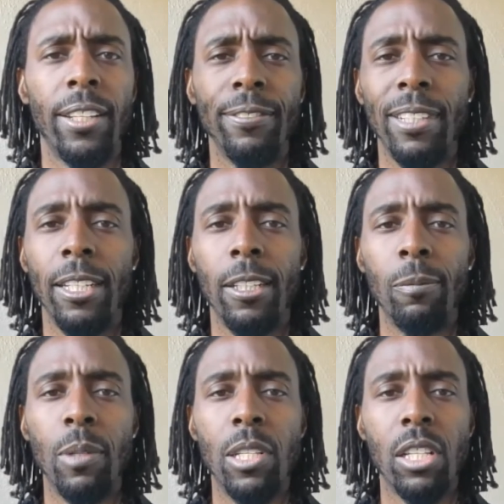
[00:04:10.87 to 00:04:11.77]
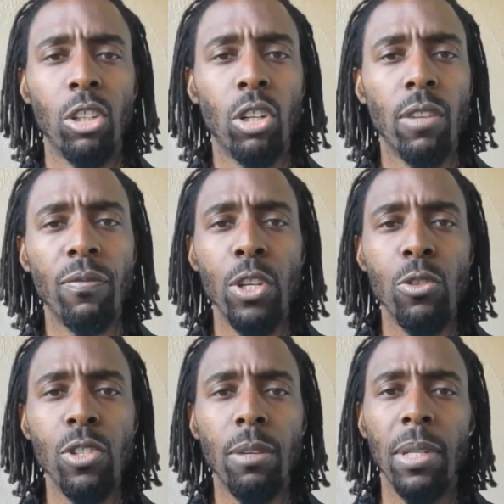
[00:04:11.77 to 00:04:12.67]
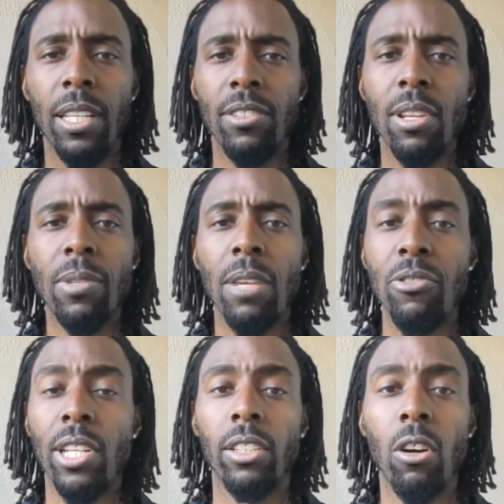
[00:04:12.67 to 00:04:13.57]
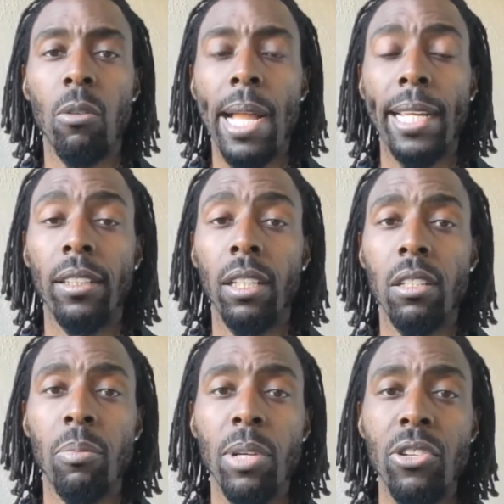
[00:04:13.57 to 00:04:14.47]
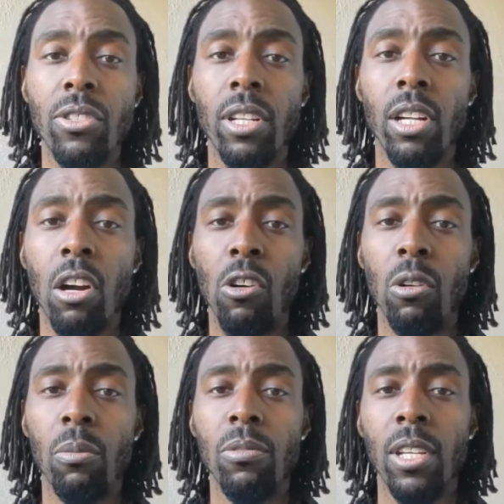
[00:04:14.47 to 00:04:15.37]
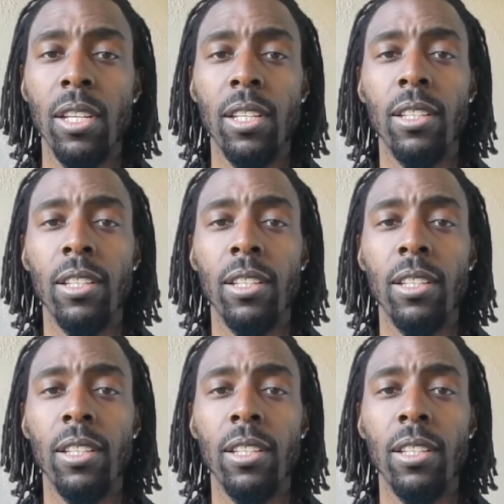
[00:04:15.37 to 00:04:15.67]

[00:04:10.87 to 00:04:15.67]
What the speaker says: and it's a little confusing because sometimes you have to go back and look at the pictures of the homes.